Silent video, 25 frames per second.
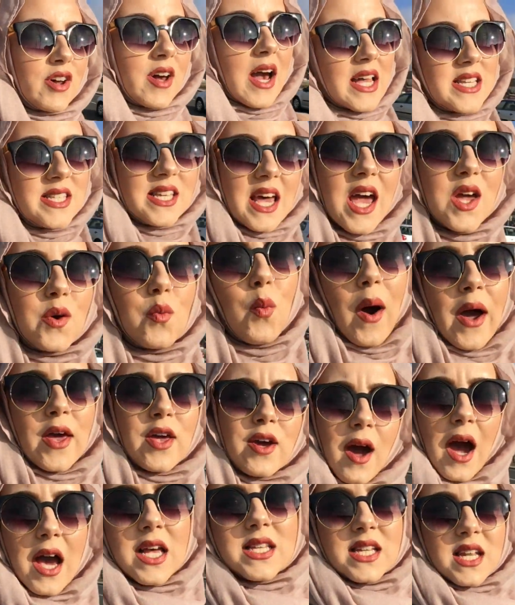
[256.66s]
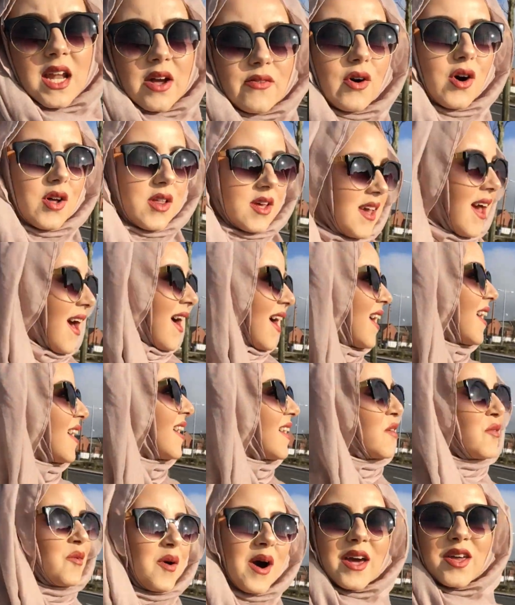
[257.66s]
you guys. Look, say why you guys are never on yeah.
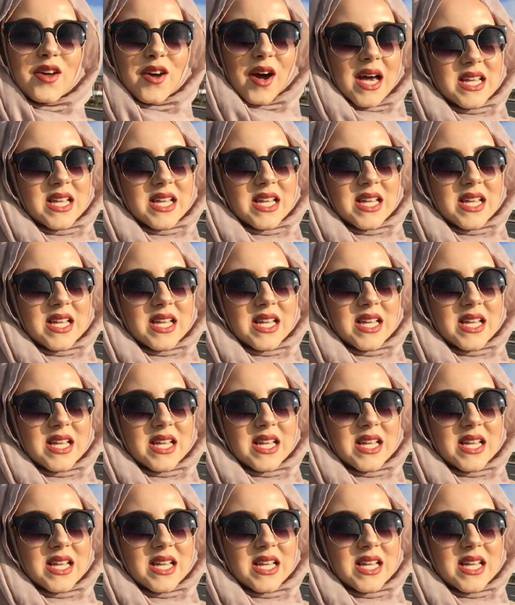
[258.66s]
Why you